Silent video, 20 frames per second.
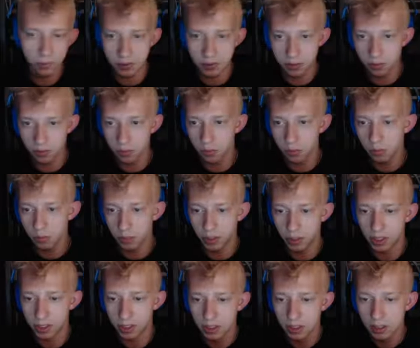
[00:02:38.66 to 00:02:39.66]
be cool,
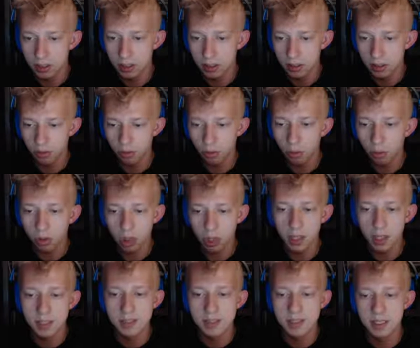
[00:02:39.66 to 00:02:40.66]
but the whole
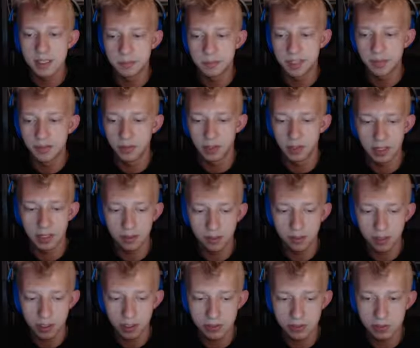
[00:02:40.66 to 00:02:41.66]
concept of it, I think, is